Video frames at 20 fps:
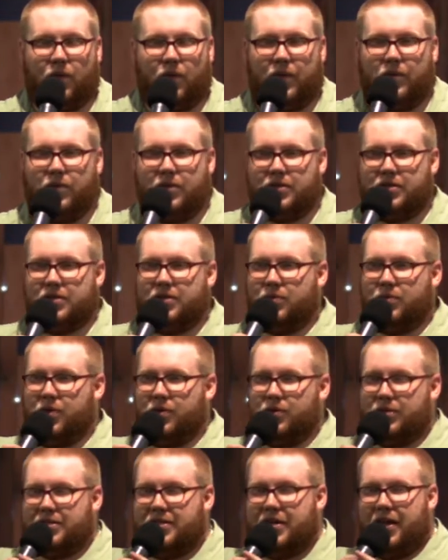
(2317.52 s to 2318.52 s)
we would,
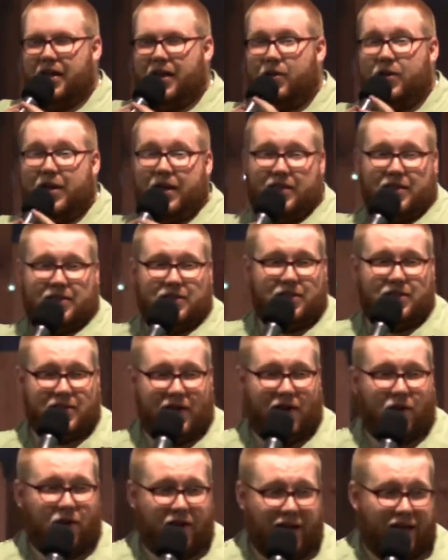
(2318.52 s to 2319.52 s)
we would say, okay, this is
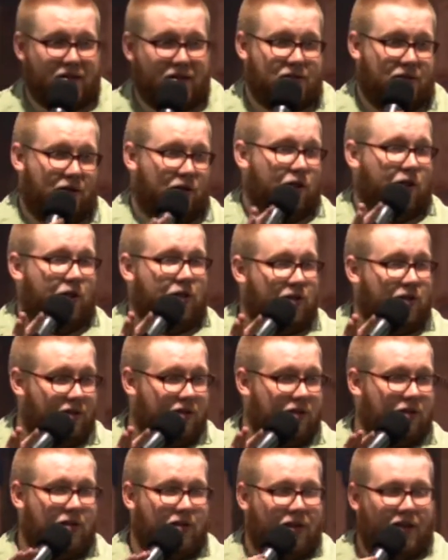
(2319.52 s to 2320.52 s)
how our day is going to look.
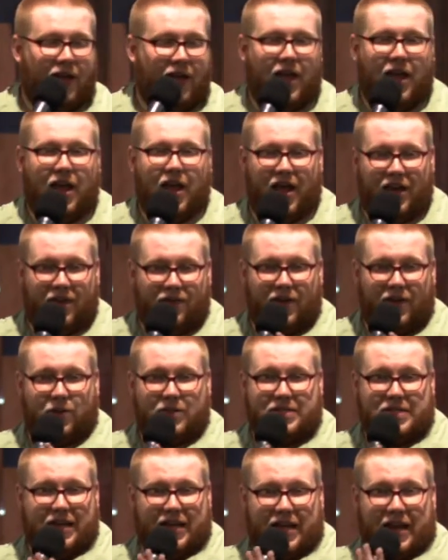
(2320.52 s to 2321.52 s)
And if there
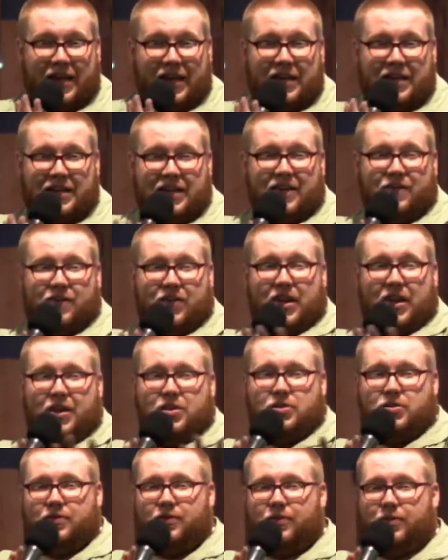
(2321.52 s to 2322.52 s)
was any
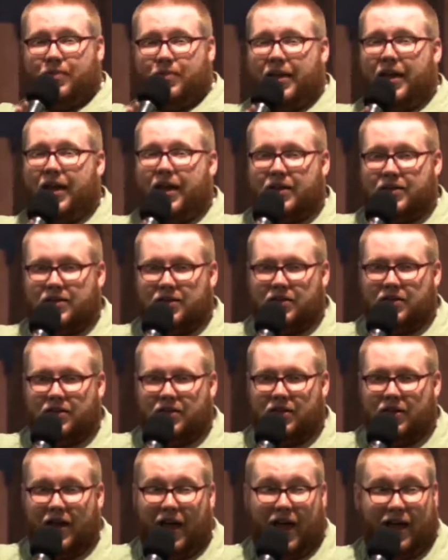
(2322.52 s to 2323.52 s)
deviation from that,
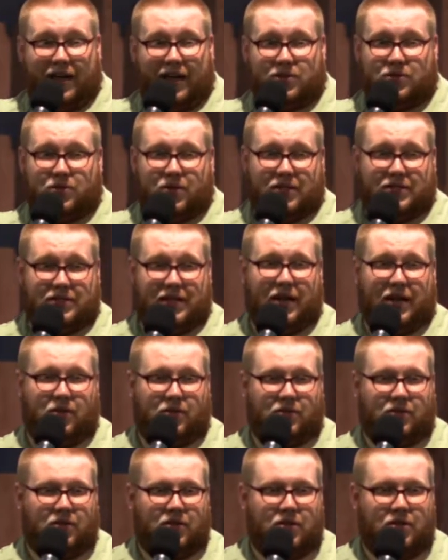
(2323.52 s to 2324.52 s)
I got stressed
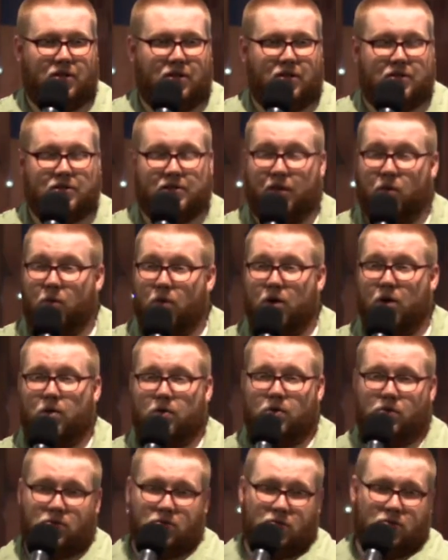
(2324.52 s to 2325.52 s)
out. It's like,
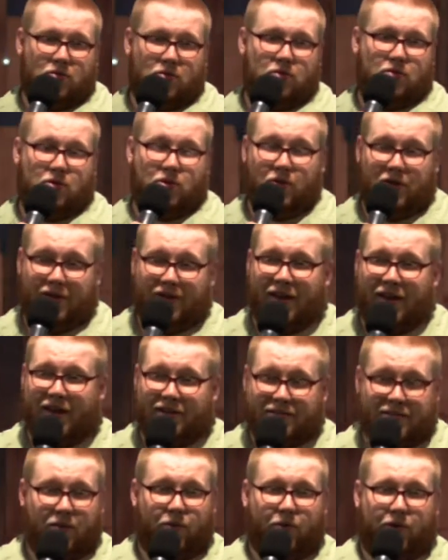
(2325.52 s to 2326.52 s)
whoa, you did
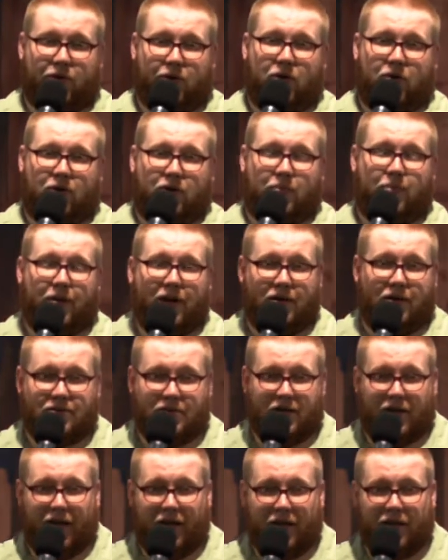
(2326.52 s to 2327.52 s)
not say we were going to your
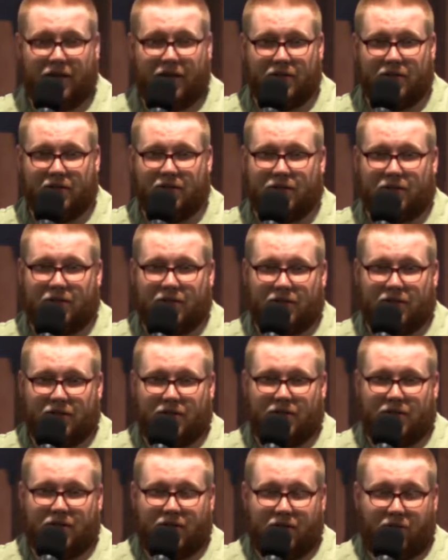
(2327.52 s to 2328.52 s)
parents today.
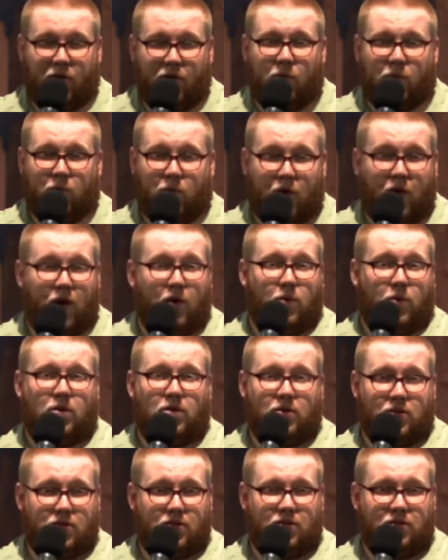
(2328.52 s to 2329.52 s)
Whoa.
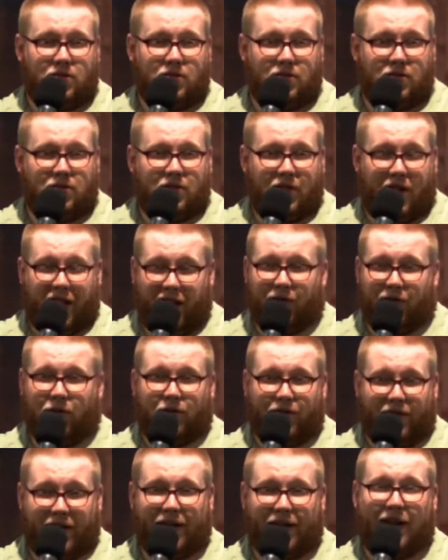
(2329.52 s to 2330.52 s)
I don't
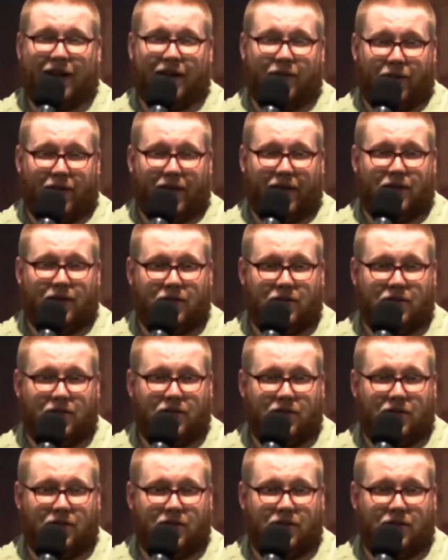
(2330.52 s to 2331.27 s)
know if I can handle that.